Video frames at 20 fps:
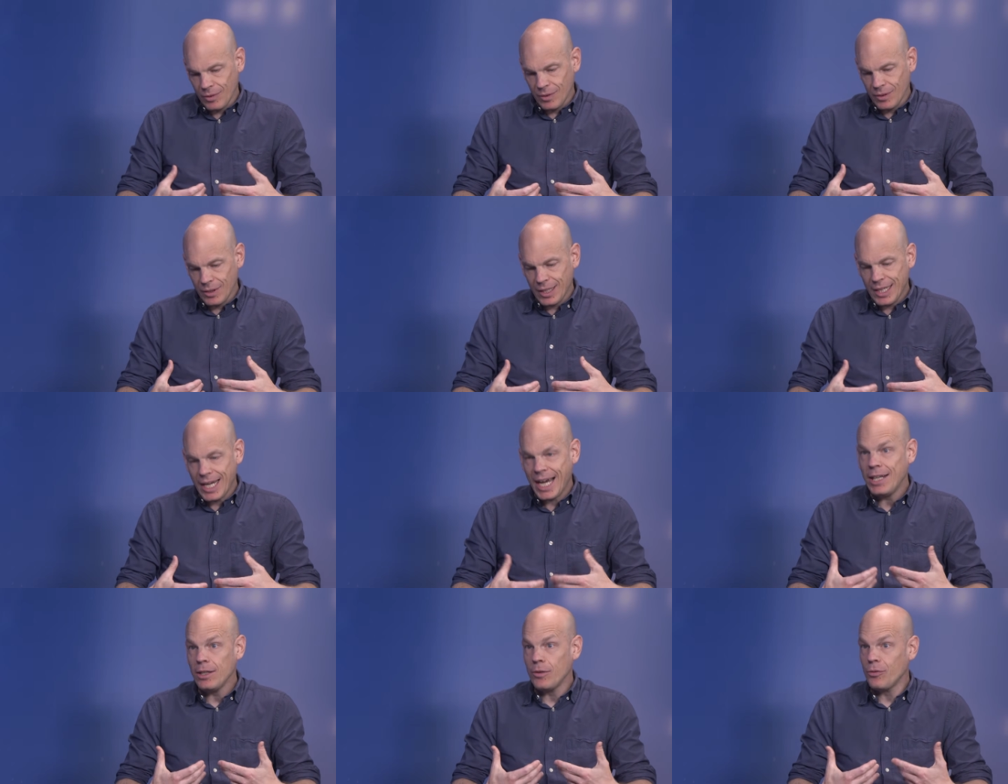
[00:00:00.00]
the
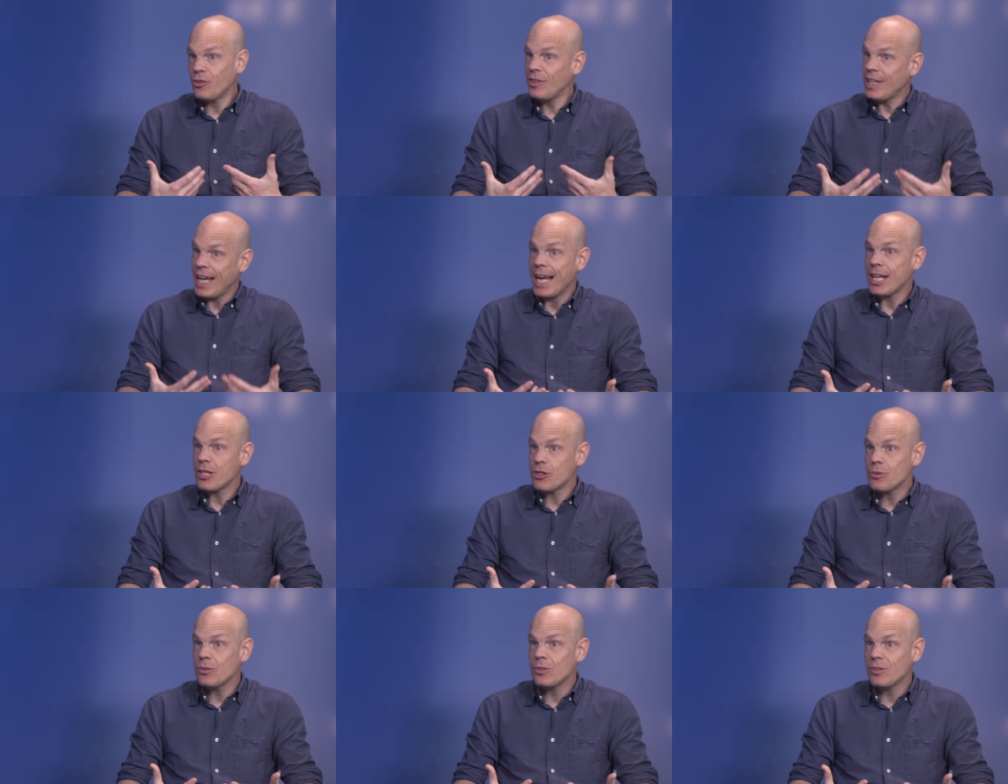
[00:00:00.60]
kind of
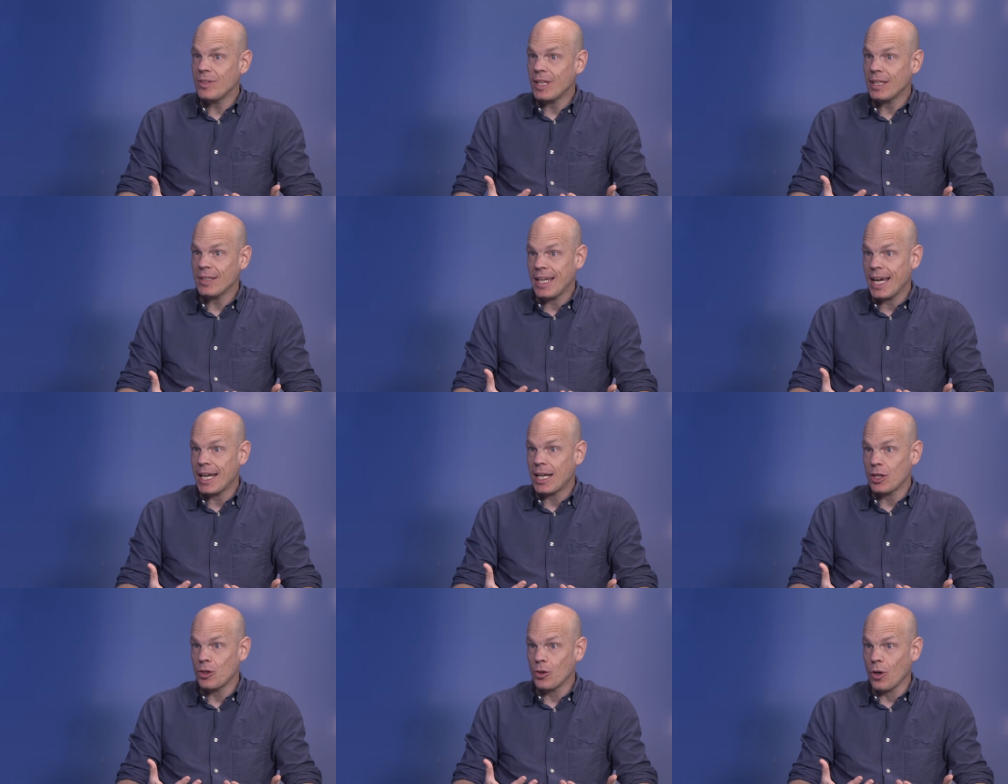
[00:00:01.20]
statutes that
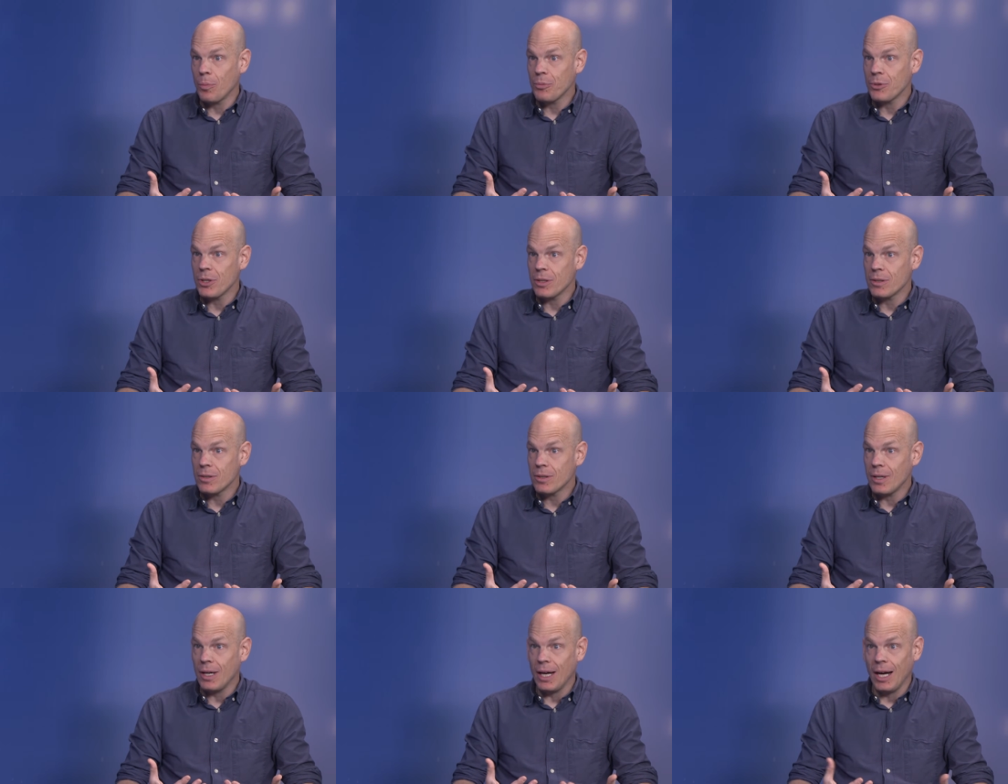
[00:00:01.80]
get
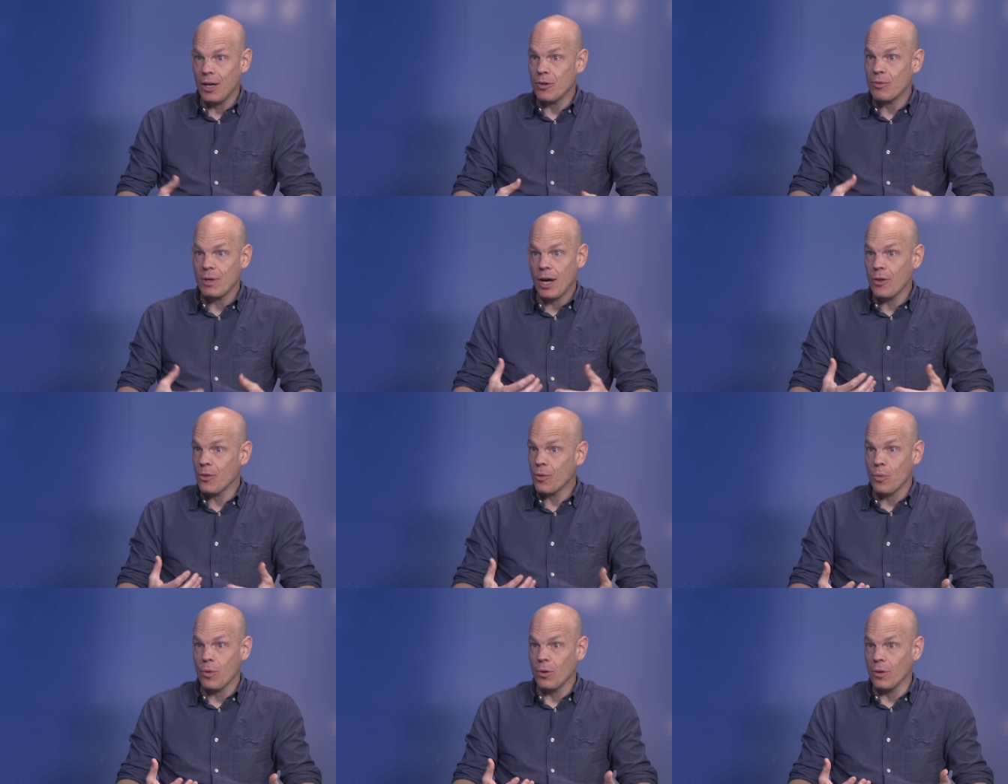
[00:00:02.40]
adopted
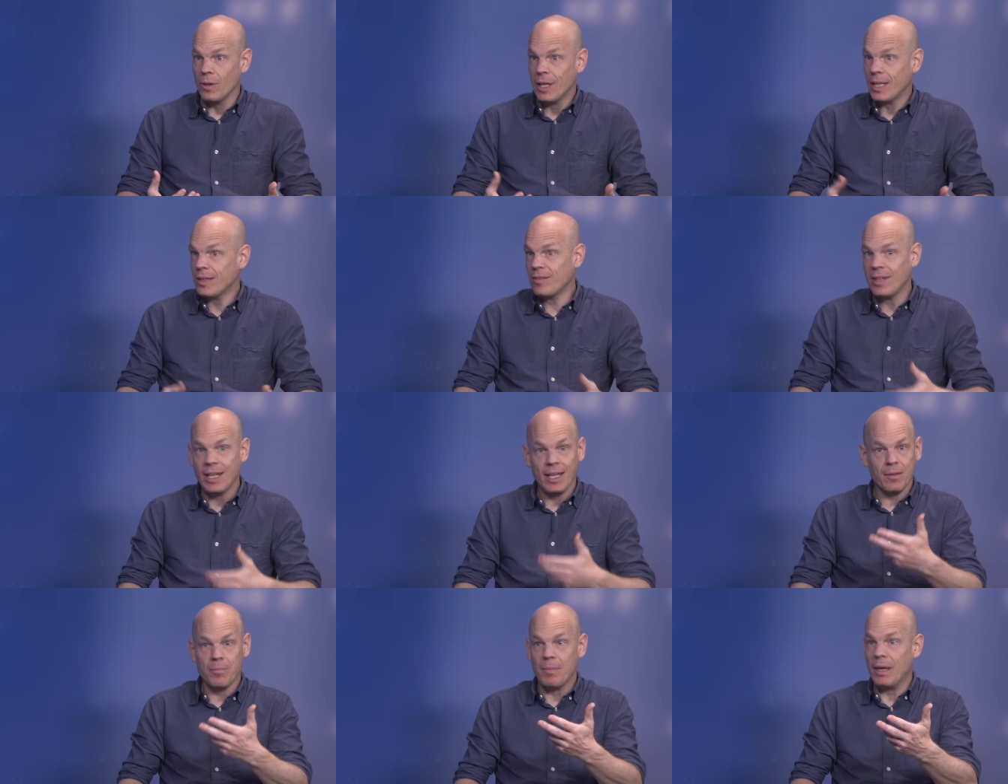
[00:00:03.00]
around the world. Let's
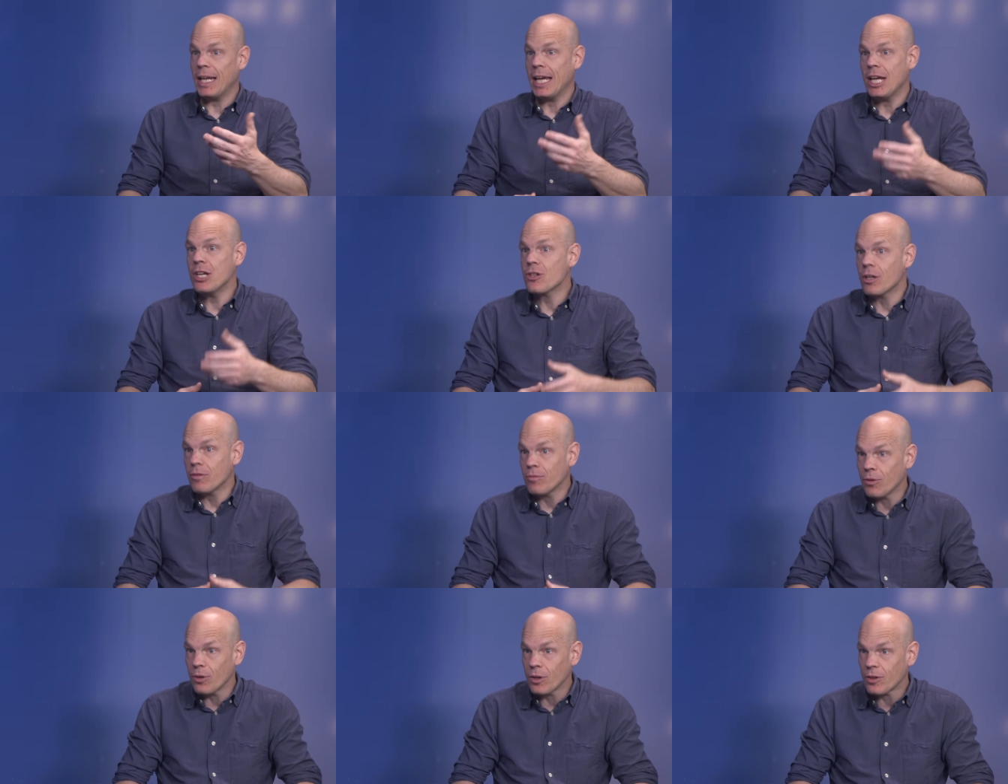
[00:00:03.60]
take
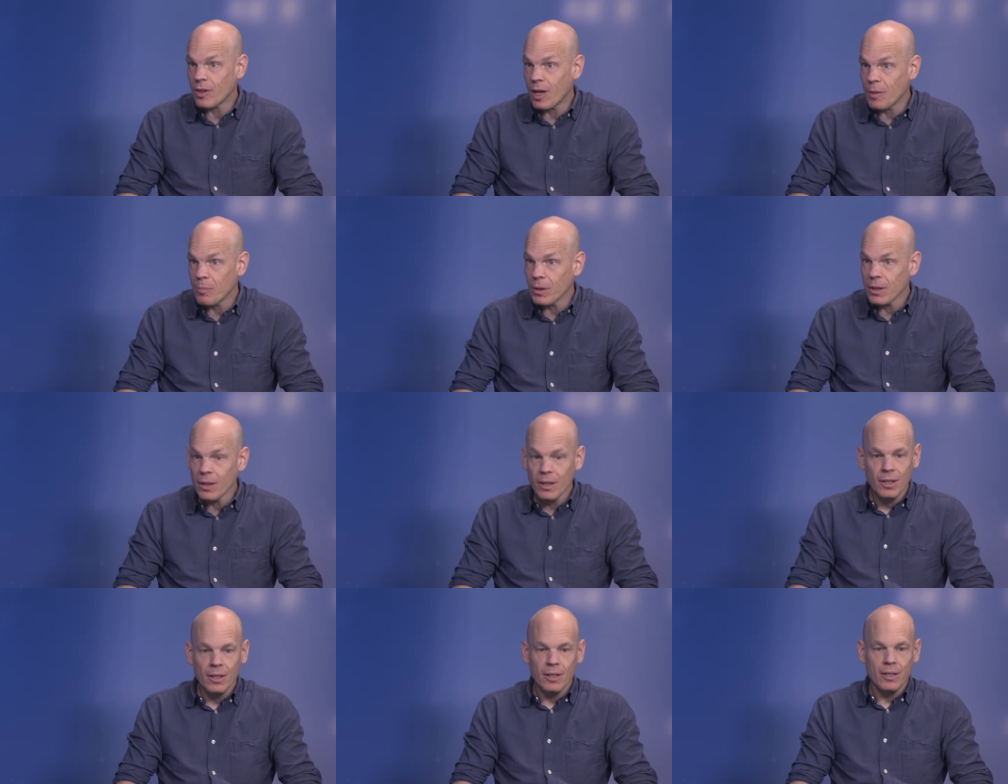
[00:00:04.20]
Malaysia, for example.